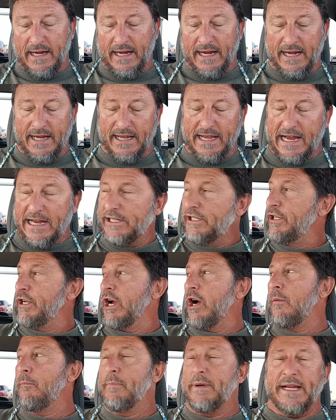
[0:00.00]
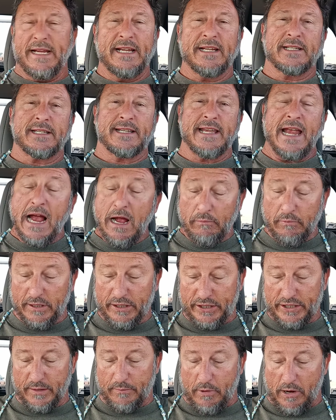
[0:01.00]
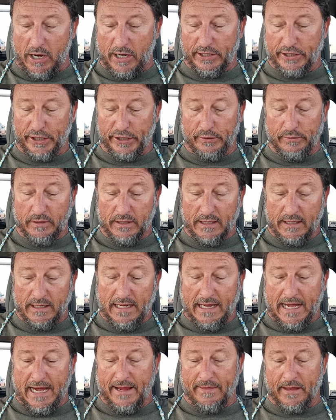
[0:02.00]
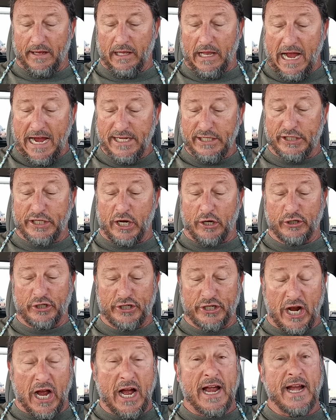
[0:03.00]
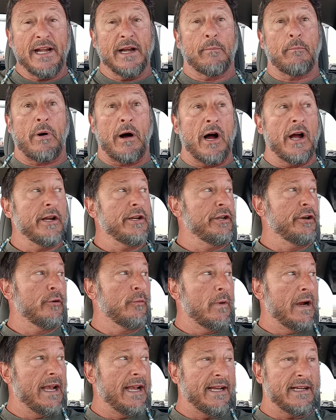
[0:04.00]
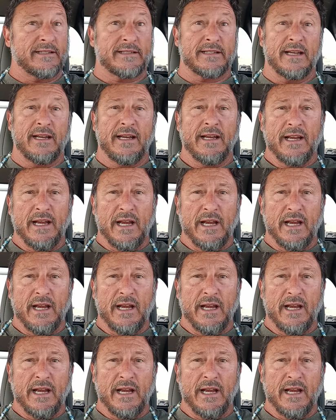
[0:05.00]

and it shall be established upon you, and the light shall shine upon your ways.